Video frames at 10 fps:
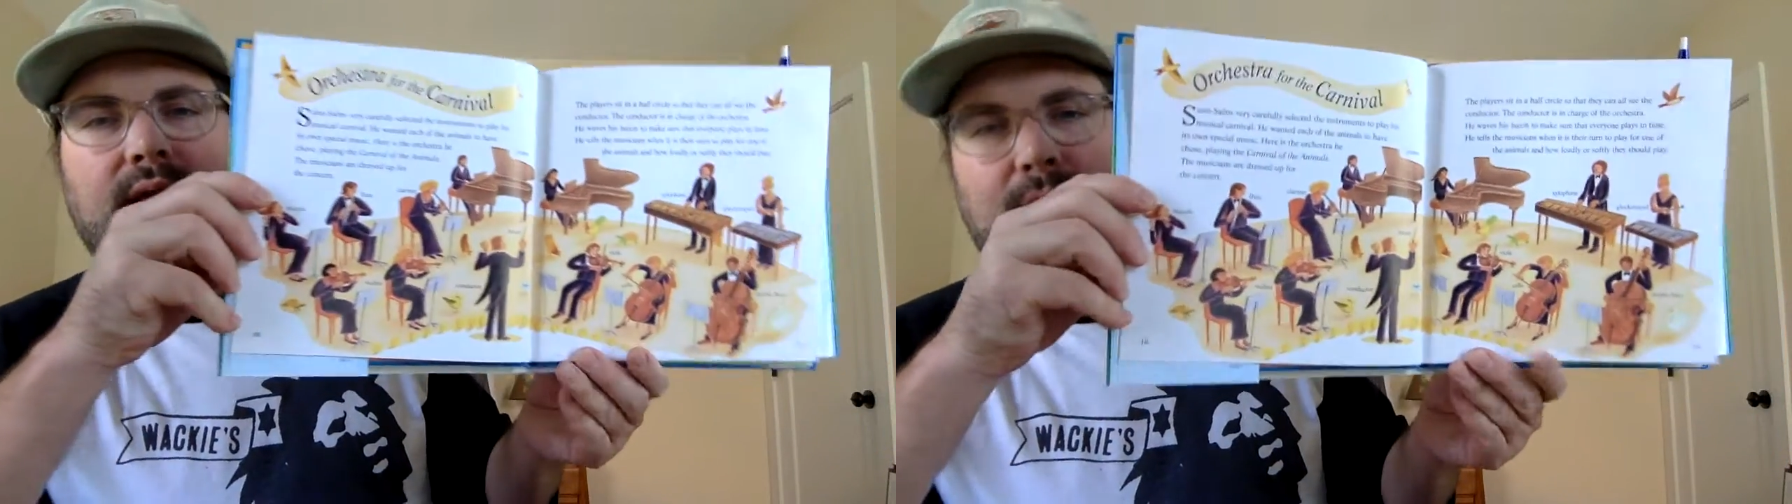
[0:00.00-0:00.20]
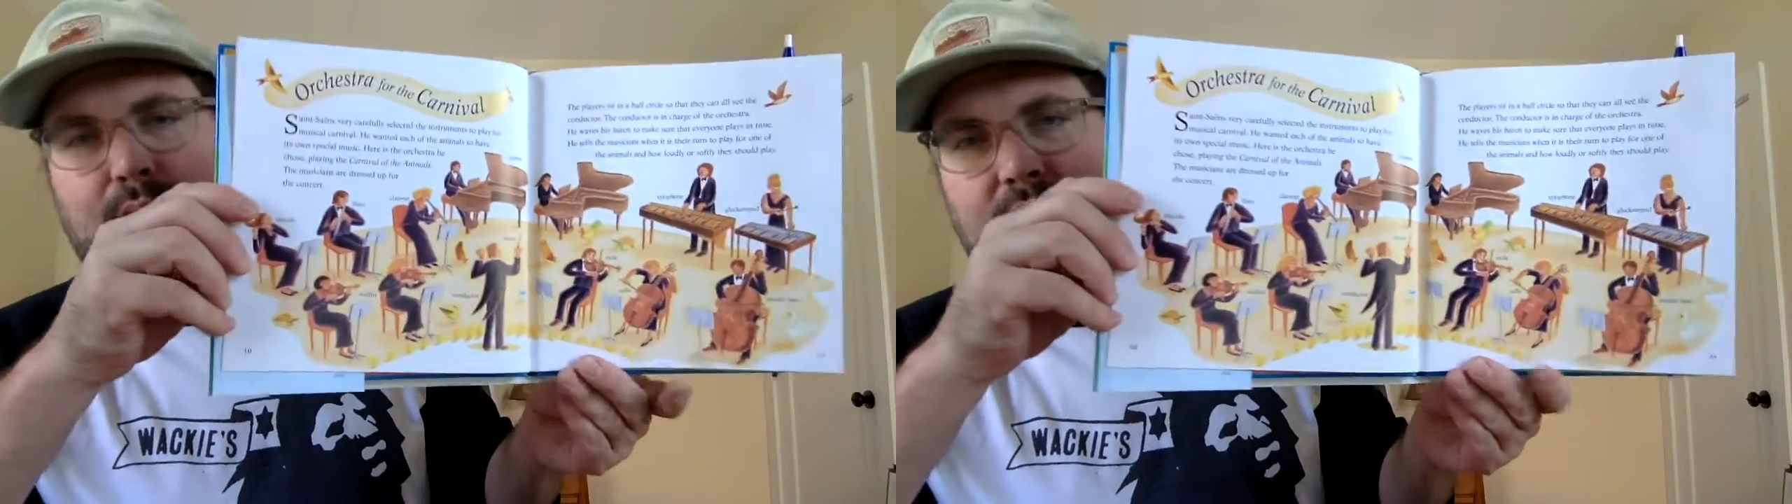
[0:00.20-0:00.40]

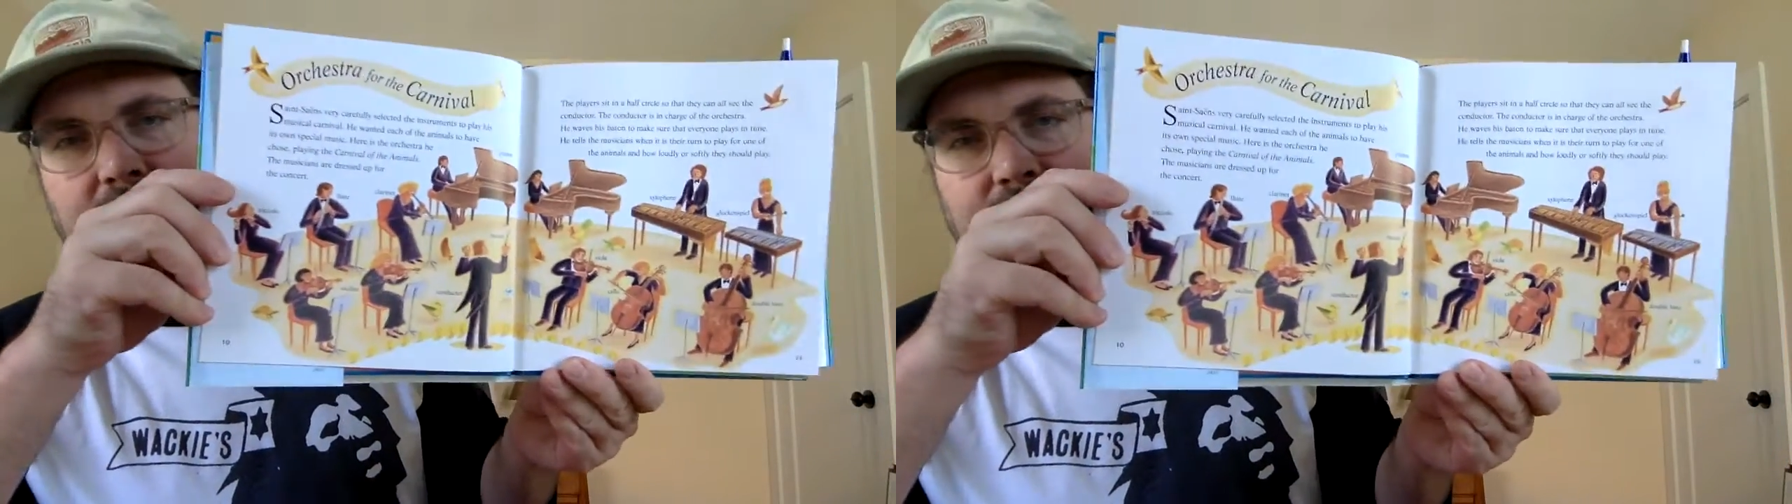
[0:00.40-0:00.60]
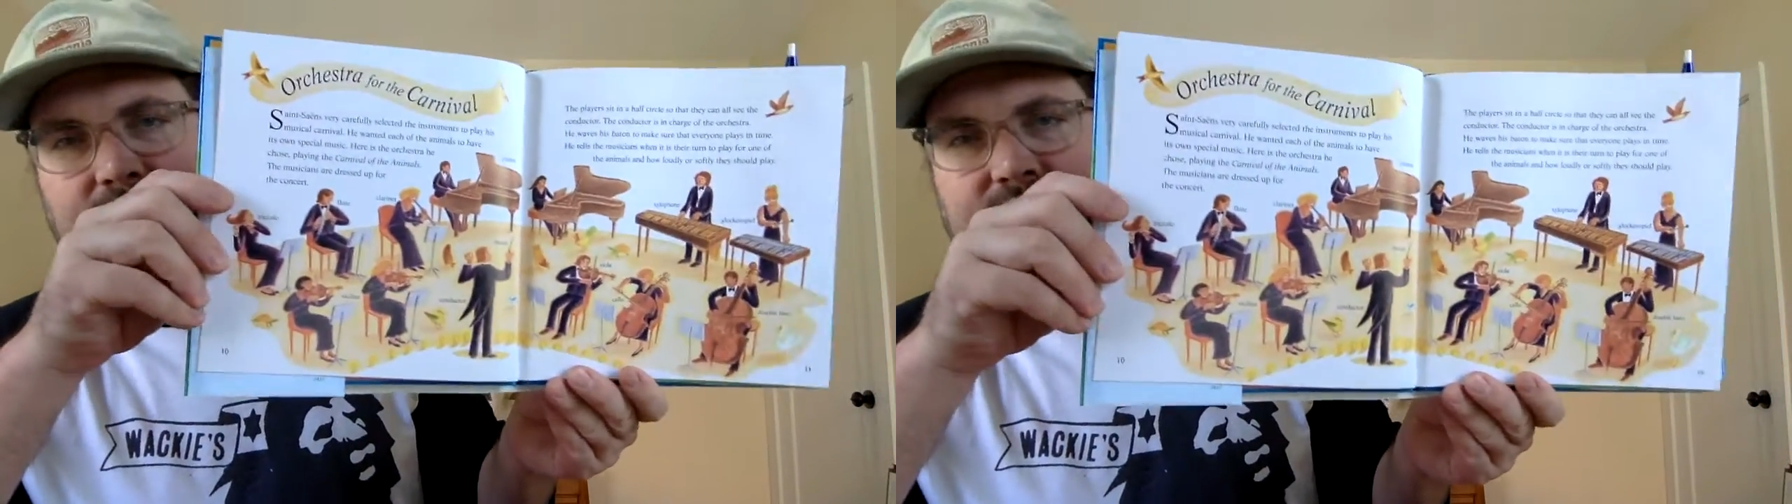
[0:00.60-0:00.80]
and
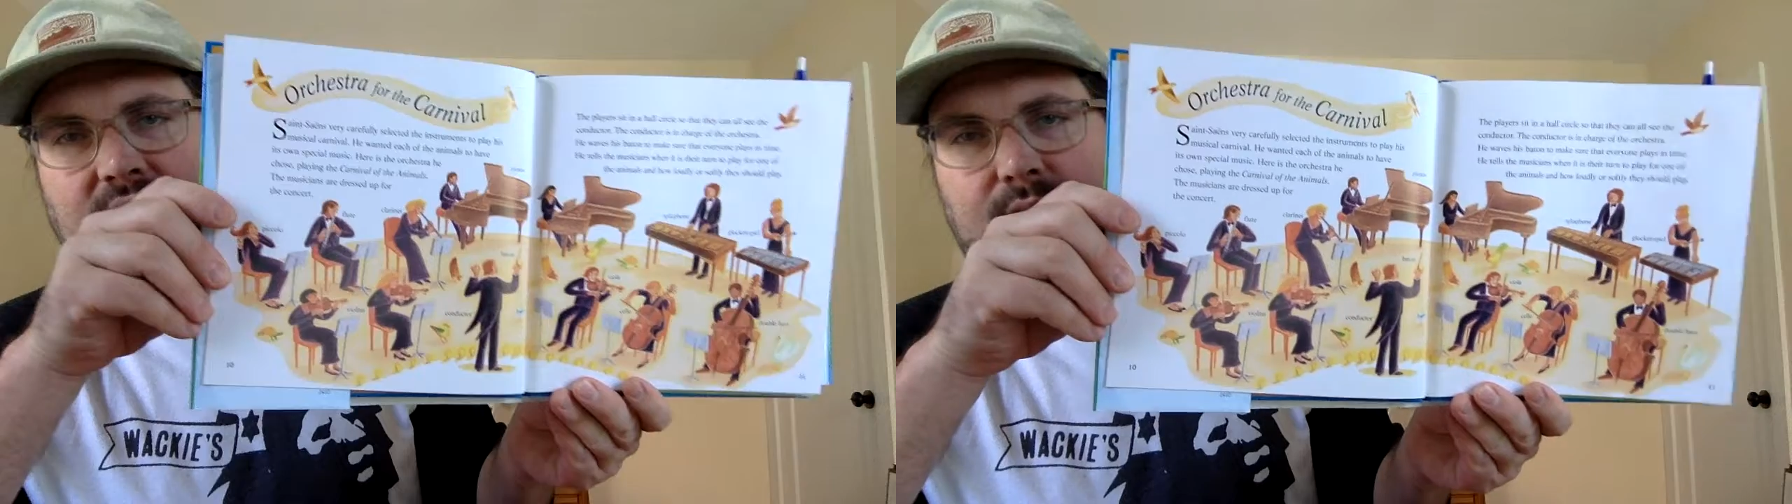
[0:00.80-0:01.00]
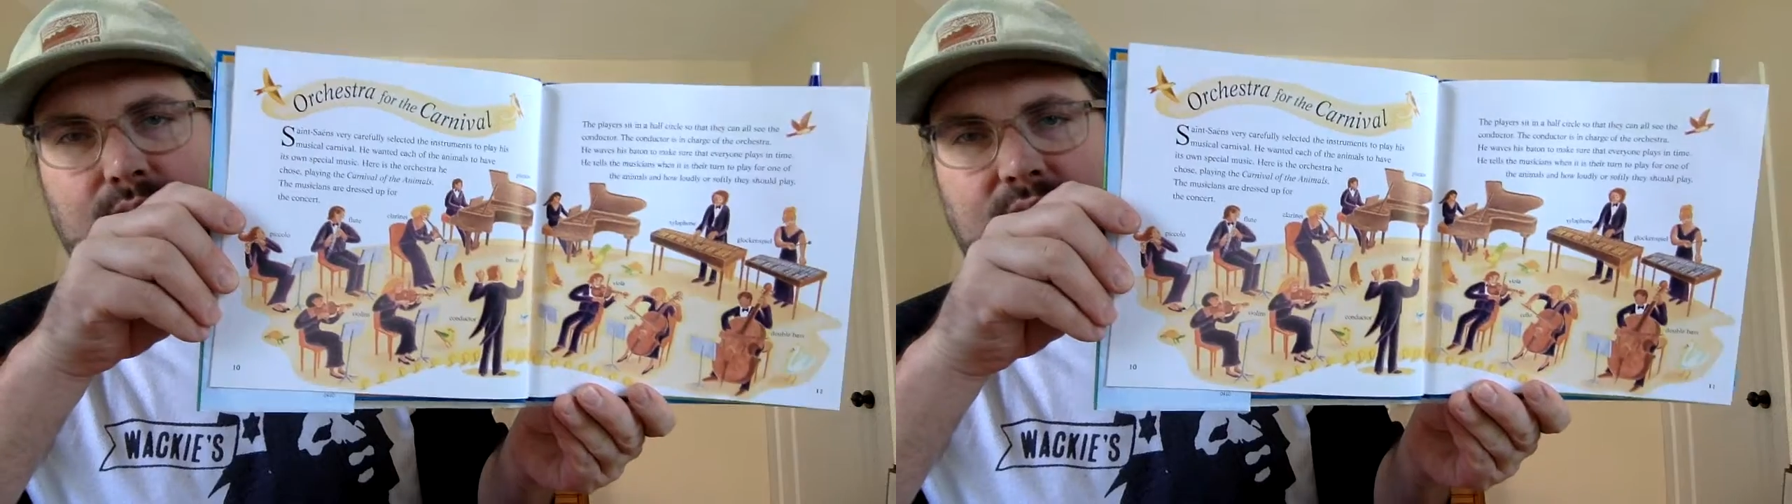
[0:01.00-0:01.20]
play on the
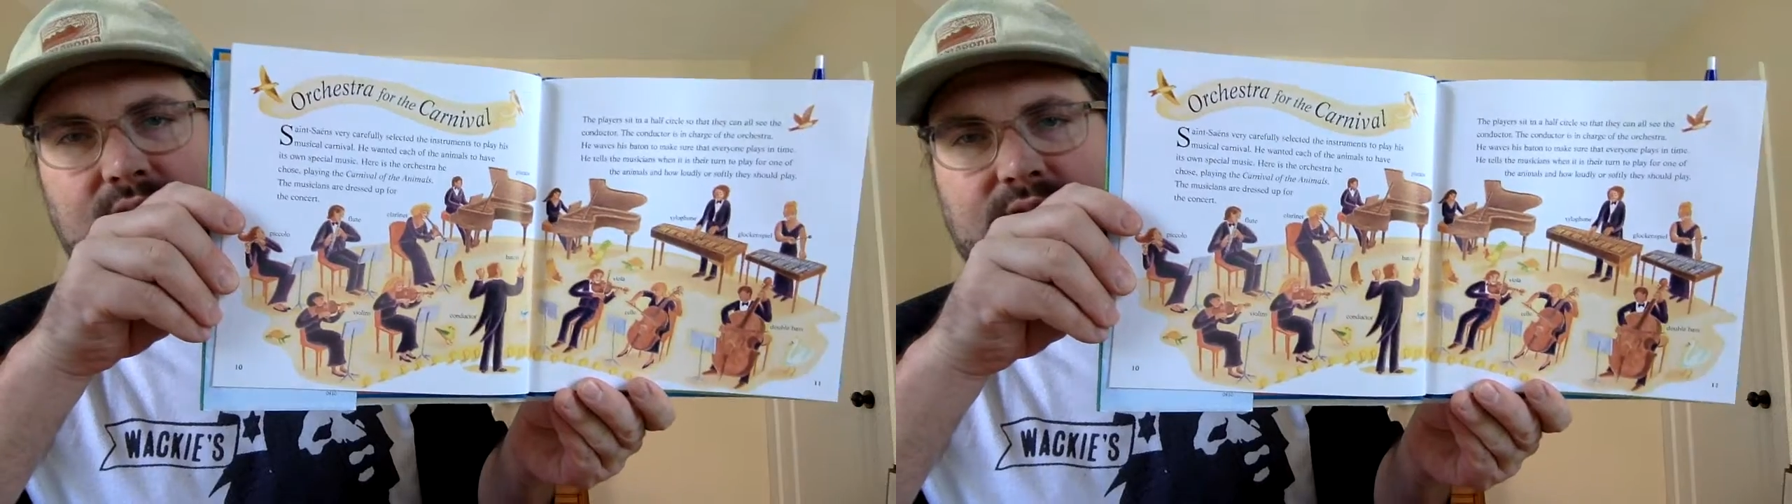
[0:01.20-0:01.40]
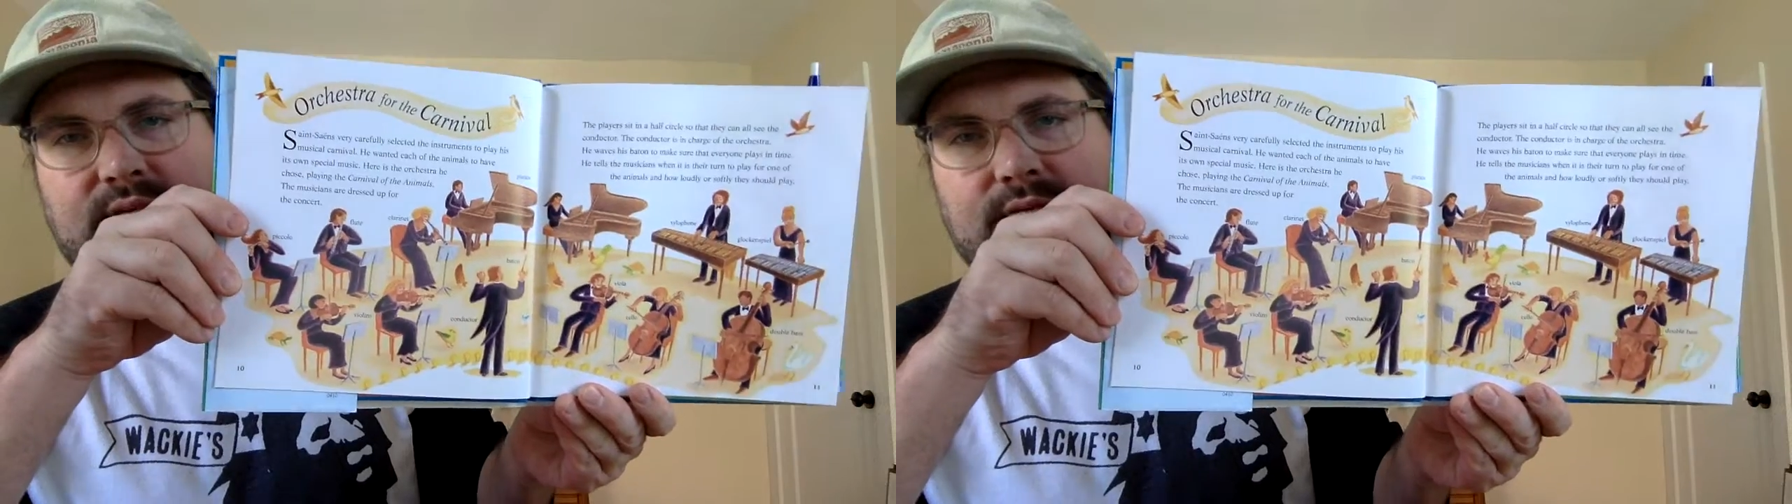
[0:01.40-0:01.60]
same
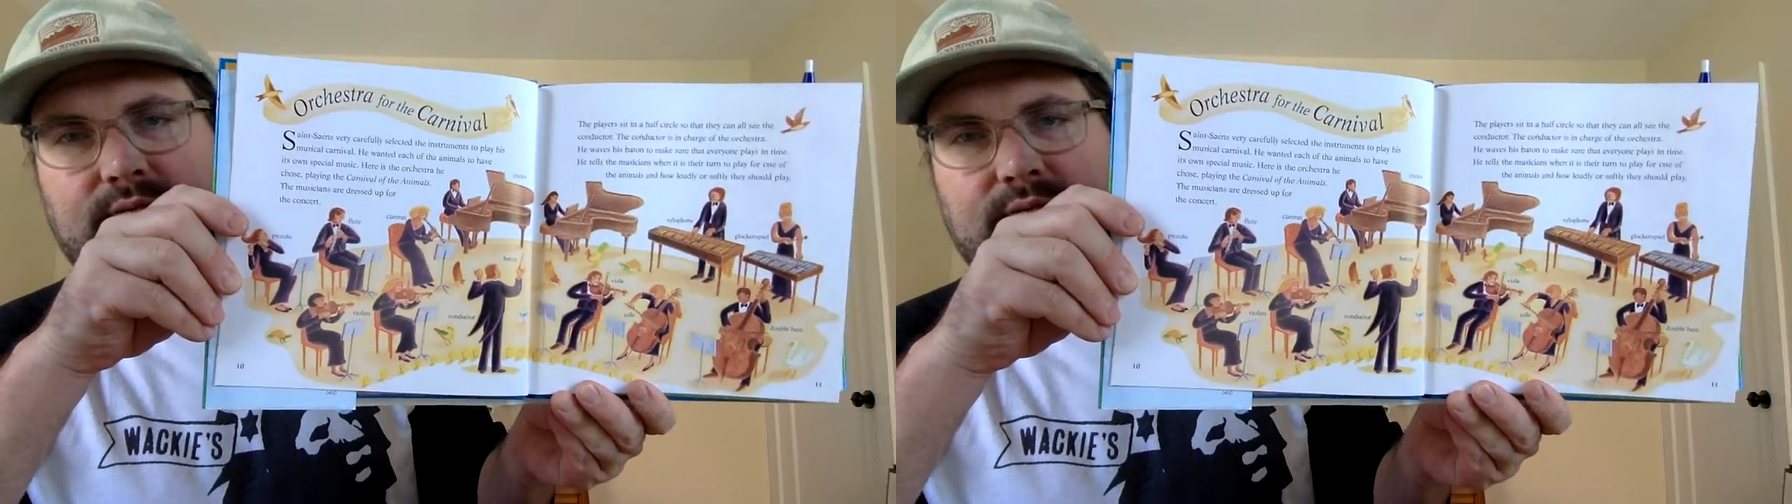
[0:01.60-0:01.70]
beat.